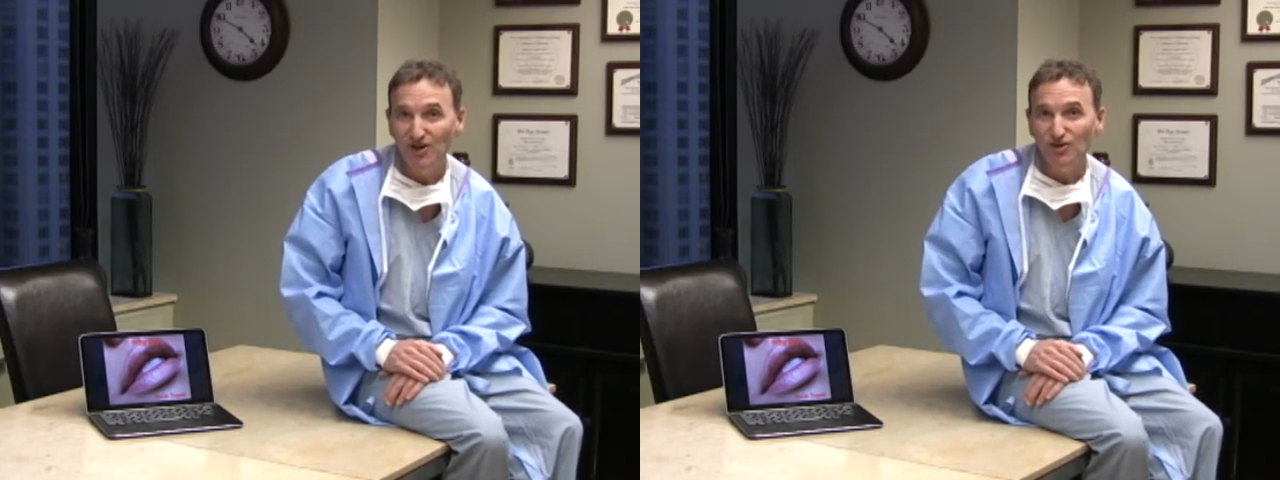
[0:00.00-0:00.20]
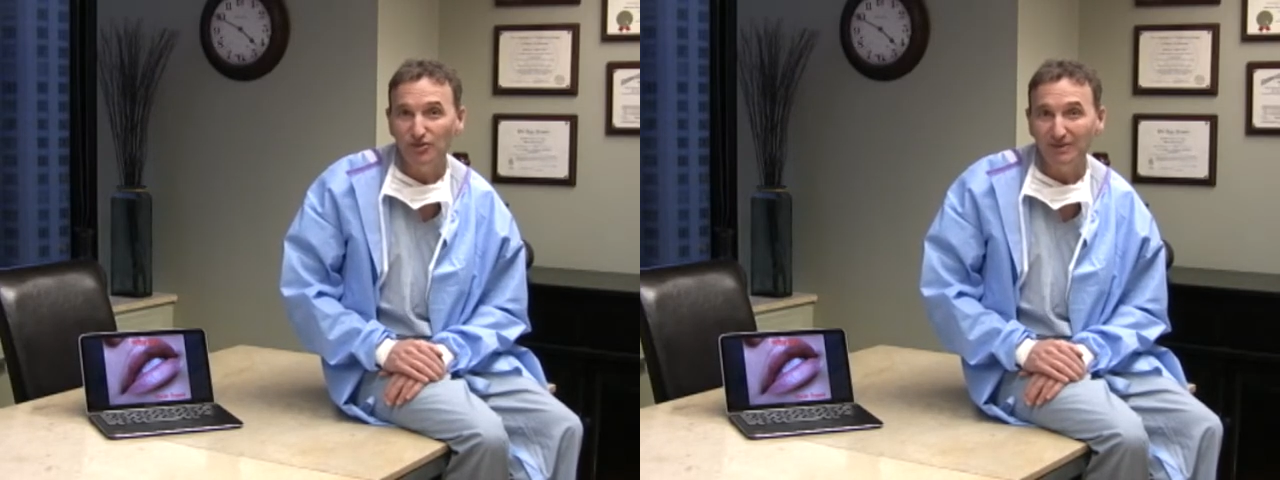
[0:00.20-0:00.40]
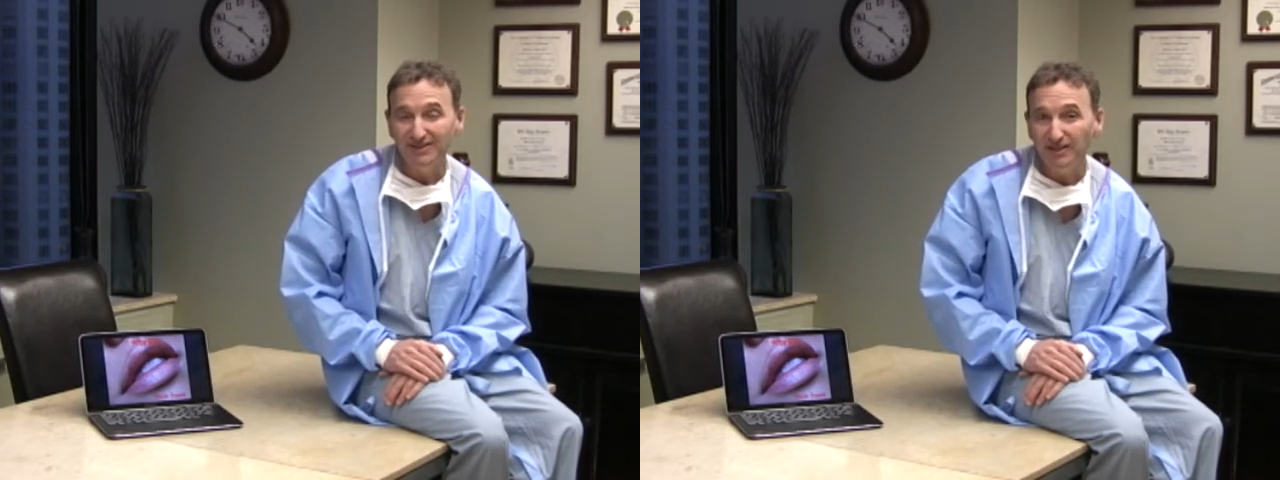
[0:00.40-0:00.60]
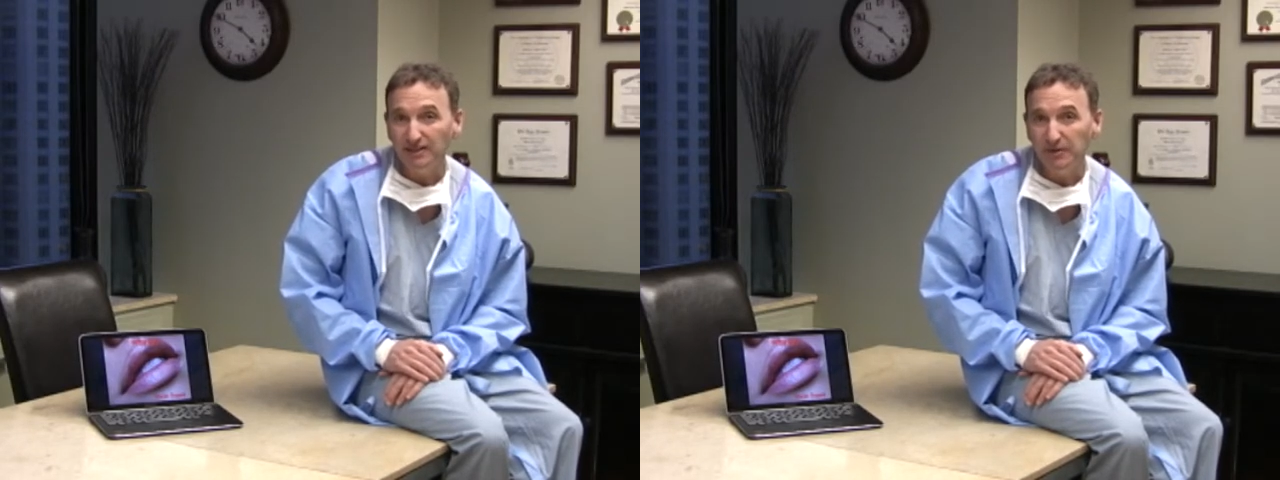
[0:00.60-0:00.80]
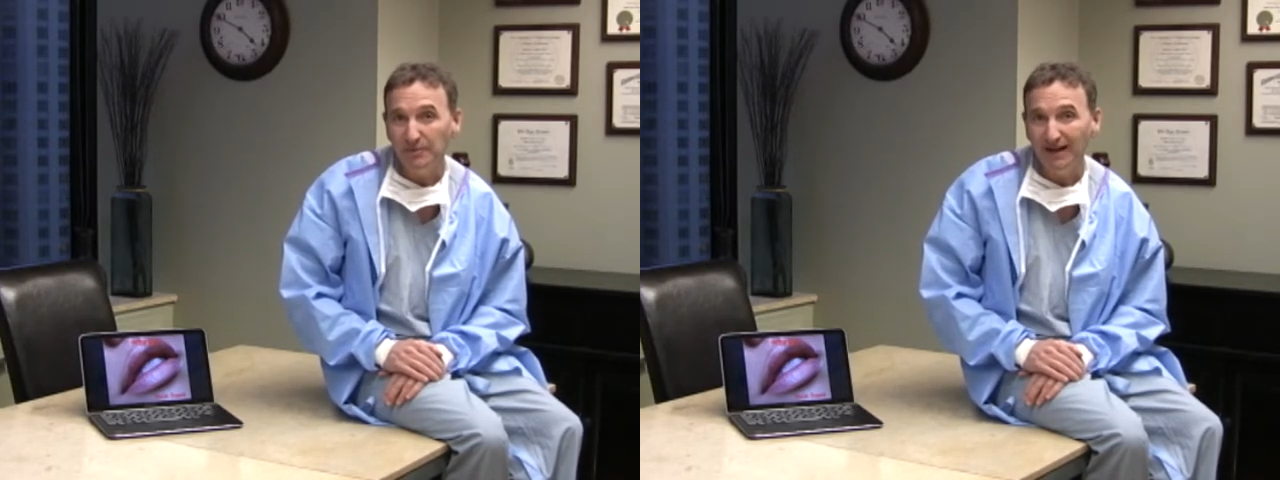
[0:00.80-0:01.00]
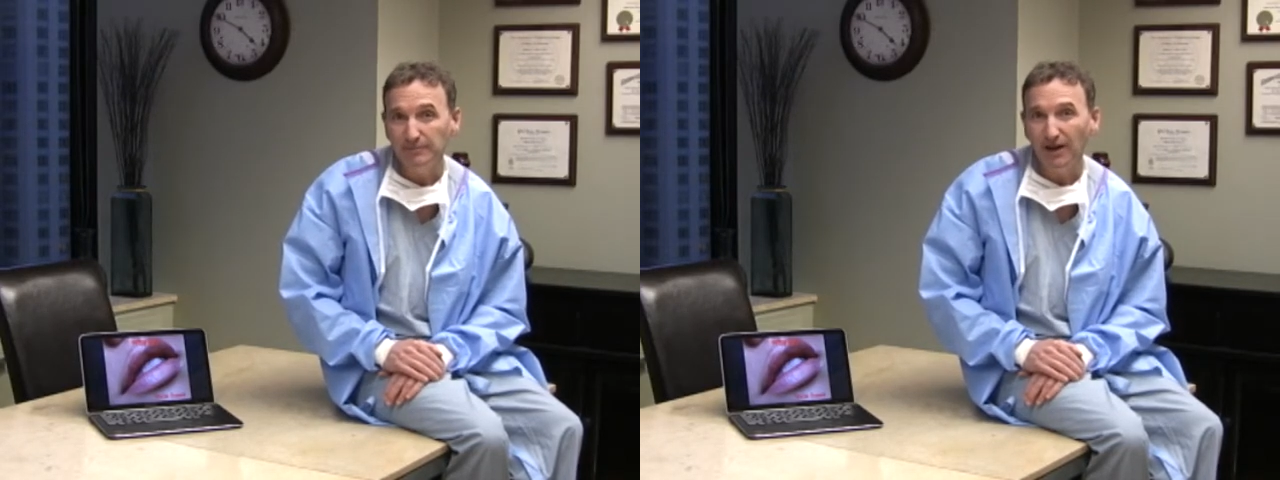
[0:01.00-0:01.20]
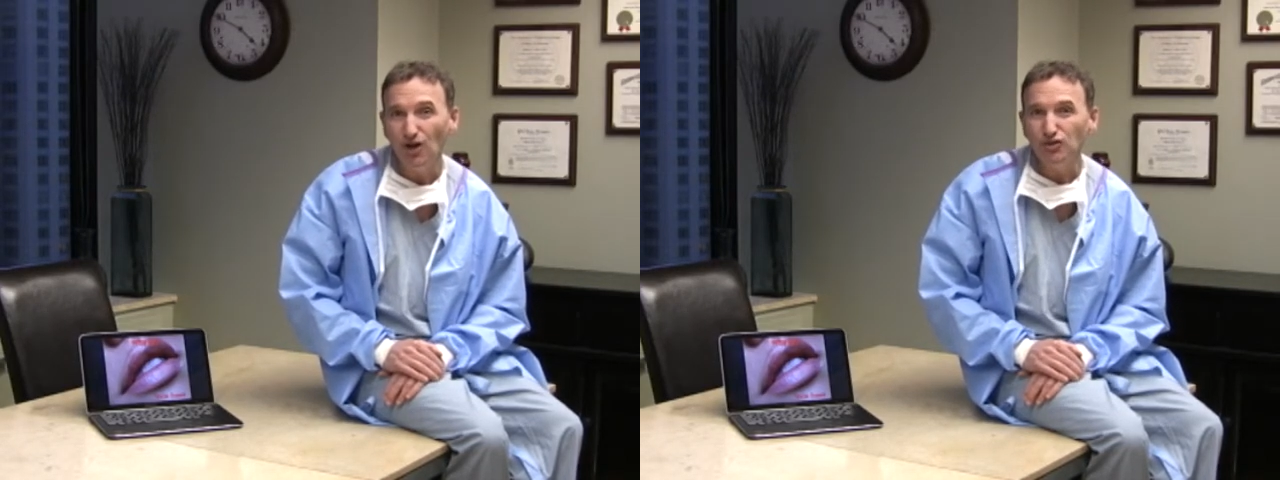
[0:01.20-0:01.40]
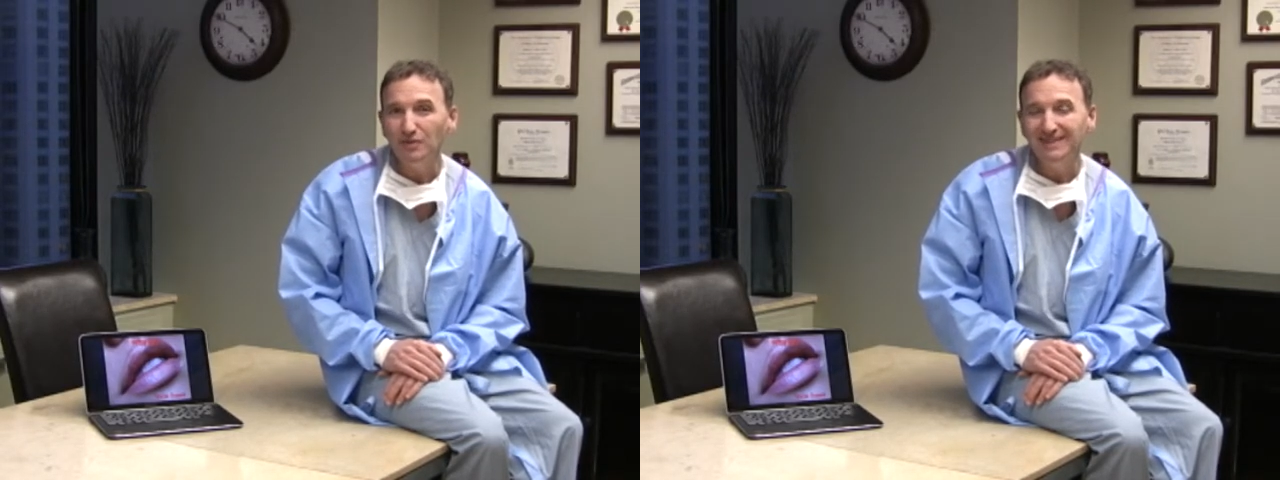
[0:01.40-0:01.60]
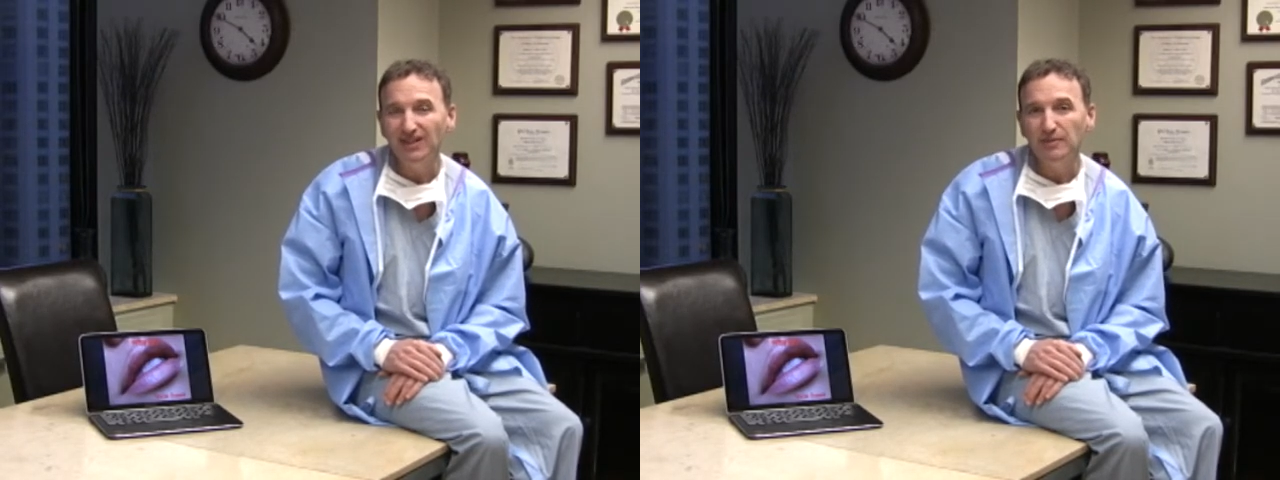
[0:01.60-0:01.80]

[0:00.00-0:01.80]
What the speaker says: So I want to tell you a little bit about it, but I also want to tell